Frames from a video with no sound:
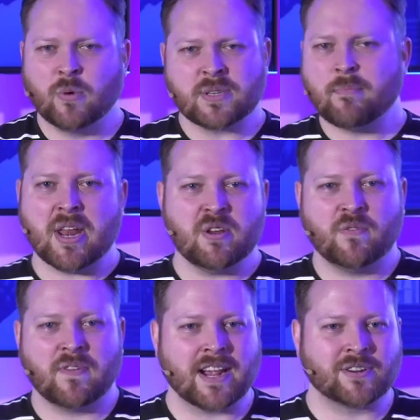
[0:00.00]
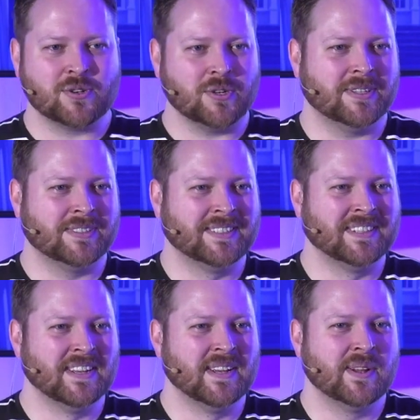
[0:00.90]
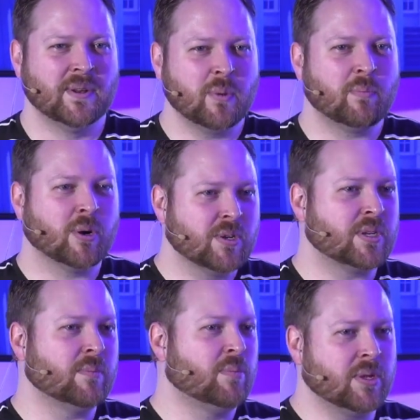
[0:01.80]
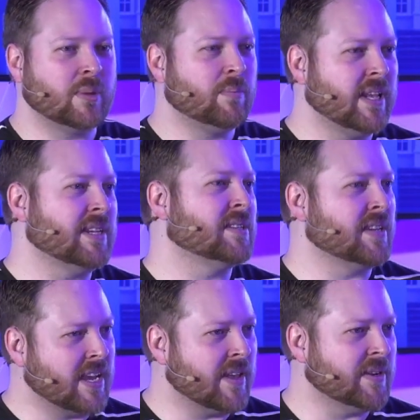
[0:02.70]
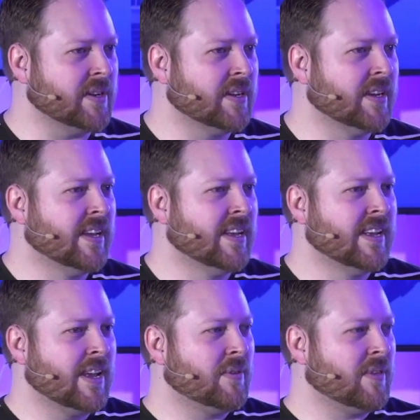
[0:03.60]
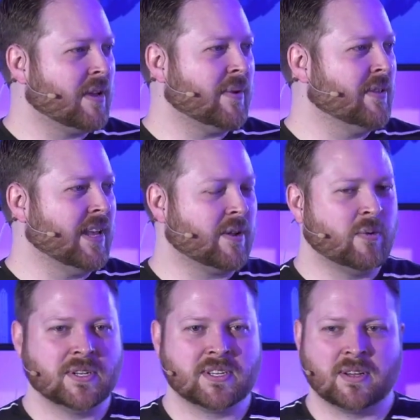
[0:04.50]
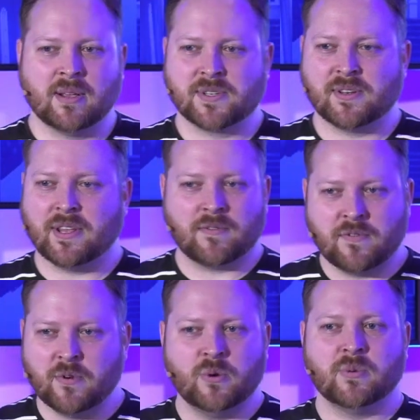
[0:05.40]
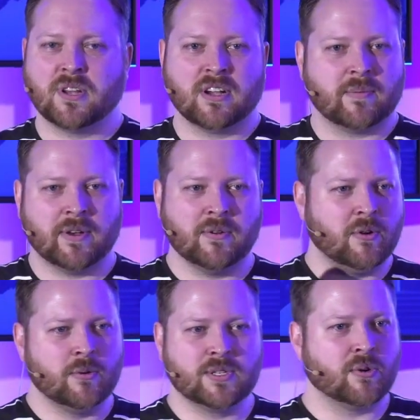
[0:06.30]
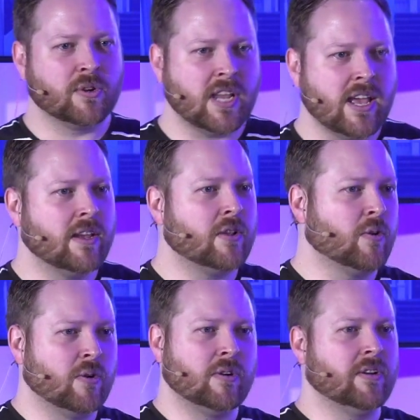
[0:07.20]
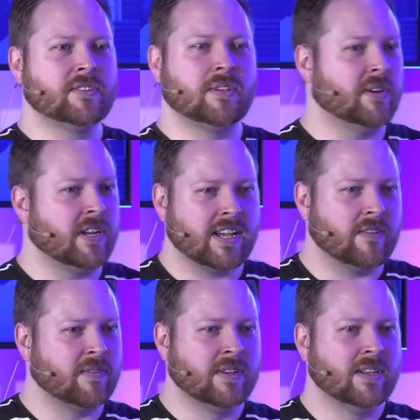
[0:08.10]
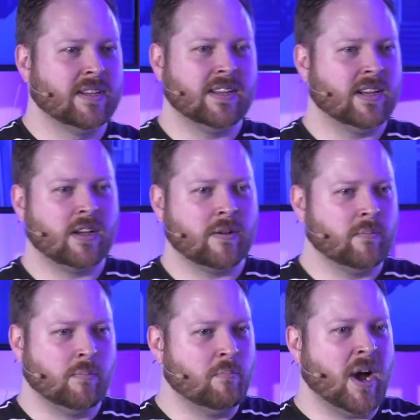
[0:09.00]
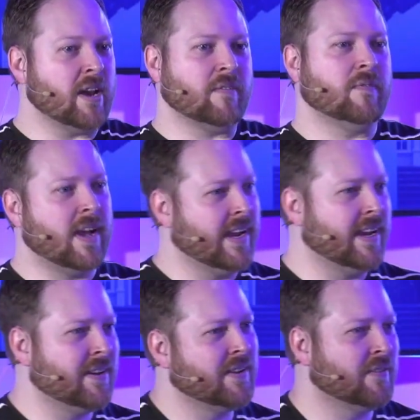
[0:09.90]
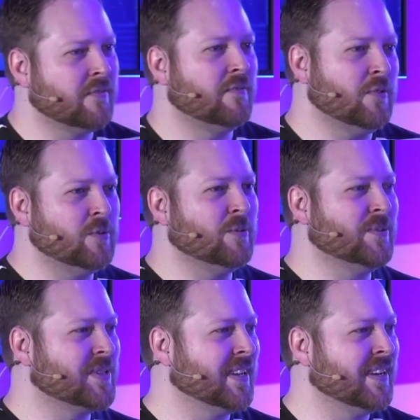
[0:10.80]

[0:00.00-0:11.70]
It wasn't manufactured. No person put the place together. And we think about, like, when it comes to, like, food, and we talk about, oh, is it organic, or is there any kind of modified foods?